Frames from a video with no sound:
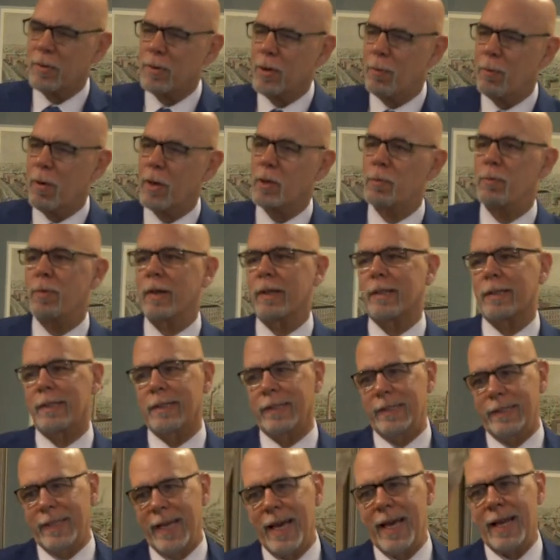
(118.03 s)
so much,
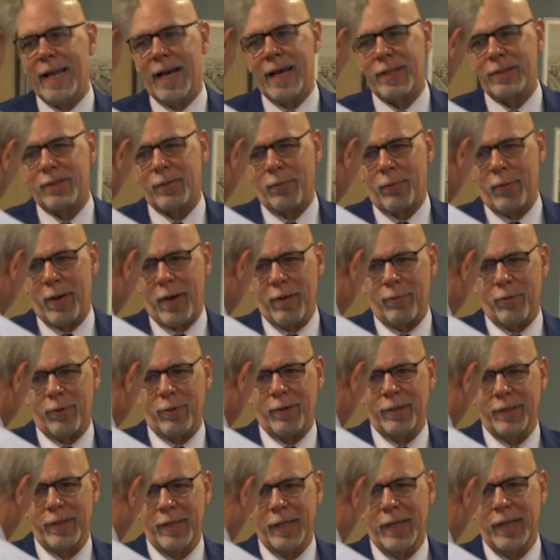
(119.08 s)
but Dan asked a
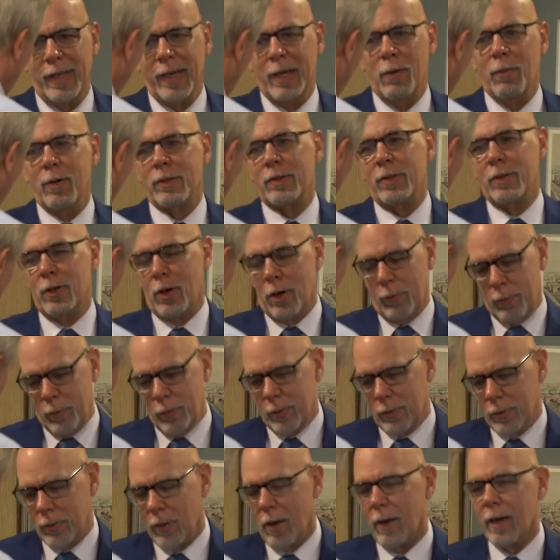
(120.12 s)
favor. He wants to know if
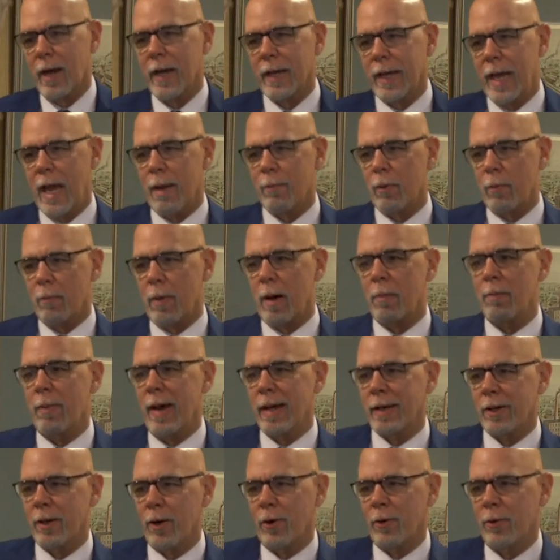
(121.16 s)
you'd talk on camera about
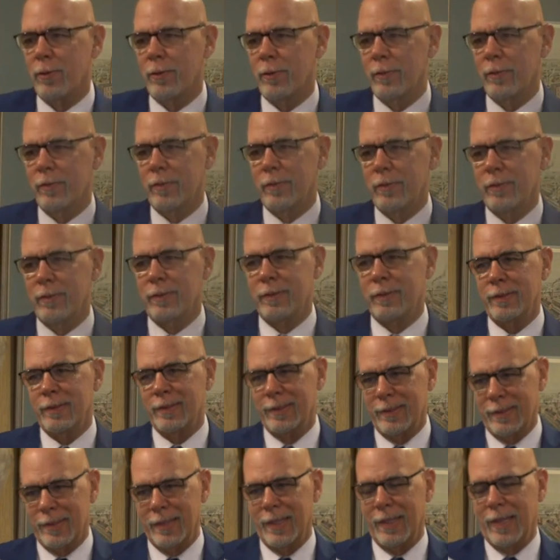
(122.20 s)
Bedco. He
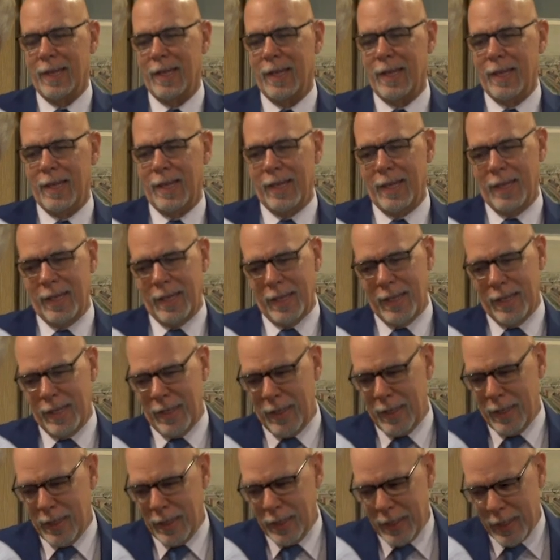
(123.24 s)
what?
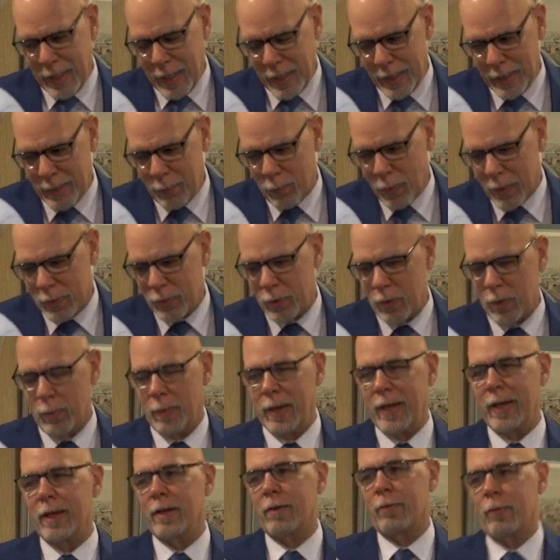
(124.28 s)
He, he wants you to
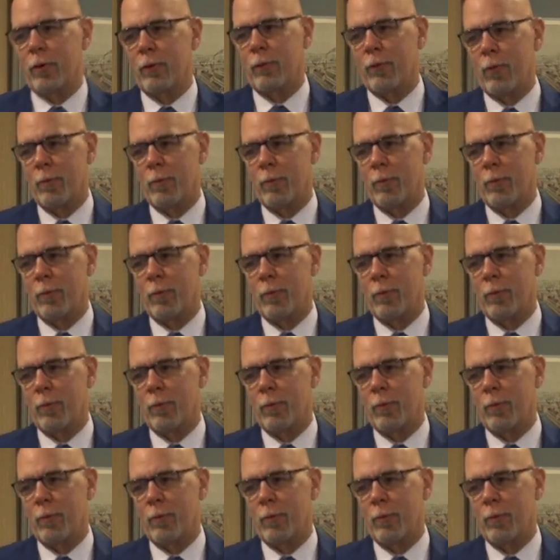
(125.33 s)
be interviewed